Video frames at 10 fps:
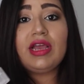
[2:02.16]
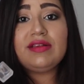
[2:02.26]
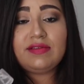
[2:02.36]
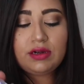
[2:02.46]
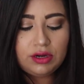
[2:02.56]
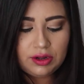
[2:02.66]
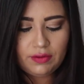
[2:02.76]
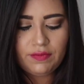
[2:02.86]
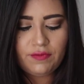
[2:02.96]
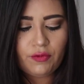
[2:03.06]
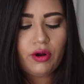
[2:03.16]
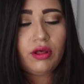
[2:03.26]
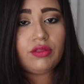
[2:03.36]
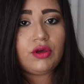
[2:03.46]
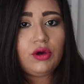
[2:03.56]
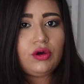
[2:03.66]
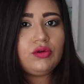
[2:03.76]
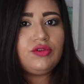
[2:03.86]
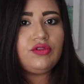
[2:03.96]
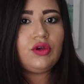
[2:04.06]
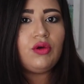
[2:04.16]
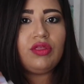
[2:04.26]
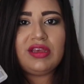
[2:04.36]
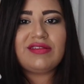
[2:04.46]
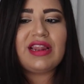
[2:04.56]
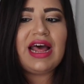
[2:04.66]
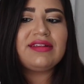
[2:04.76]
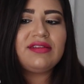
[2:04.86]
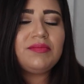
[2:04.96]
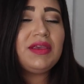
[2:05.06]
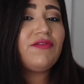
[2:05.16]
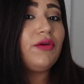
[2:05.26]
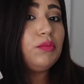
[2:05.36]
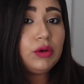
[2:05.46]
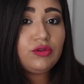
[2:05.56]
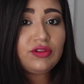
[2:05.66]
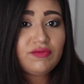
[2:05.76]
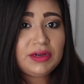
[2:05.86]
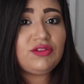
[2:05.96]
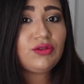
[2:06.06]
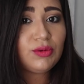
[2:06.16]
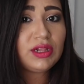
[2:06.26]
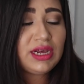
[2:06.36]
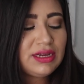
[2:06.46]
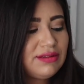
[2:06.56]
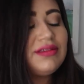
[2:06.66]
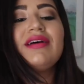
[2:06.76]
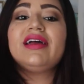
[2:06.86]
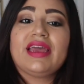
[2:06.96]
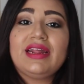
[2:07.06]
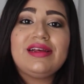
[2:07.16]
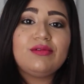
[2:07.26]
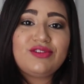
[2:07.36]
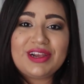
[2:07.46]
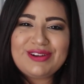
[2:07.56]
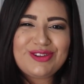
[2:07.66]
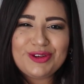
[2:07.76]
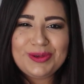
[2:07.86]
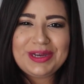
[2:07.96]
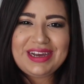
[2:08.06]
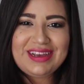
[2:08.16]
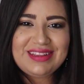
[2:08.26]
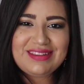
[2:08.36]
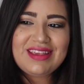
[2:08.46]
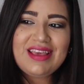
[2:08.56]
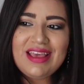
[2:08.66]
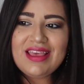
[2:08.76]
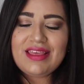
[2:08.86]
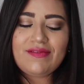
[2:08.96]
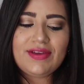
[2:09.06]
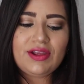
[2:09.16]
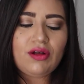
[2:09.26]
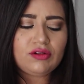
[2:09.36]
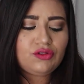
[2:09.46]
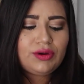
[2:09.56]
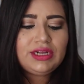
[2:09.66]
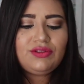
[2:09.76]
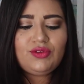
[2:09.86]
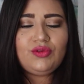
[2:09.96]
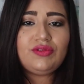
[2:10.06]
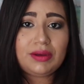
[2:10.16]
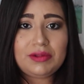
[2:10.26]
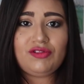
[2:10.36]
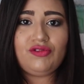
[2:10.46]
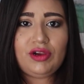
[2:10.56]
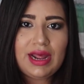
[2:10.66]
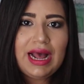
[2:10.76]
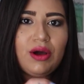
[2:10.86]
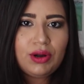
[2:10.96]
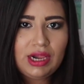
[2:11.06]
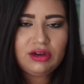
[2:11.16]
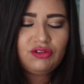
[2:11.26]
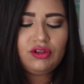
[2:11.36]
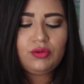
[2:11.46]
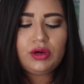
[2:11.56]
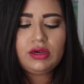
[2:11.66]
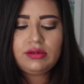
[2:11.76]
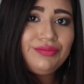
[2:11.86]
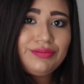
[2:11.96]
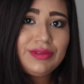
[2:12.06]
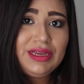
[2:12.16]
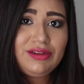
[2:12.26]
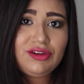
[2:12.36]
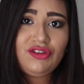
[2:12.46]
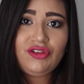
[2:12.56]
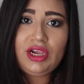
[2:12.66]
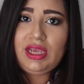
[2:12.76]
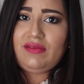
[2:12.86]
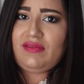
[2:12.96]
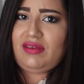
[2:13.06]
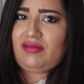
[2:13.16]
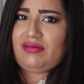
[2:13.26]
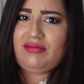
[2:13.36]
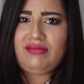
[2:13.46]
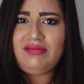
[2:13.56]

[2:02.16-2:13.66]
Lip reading: is enough for on the go. So this lasted me for most of my 2 legs. Again, I wish I could show you guys that video. I'll try to demonstrate how it actually works. I did shave. Ew.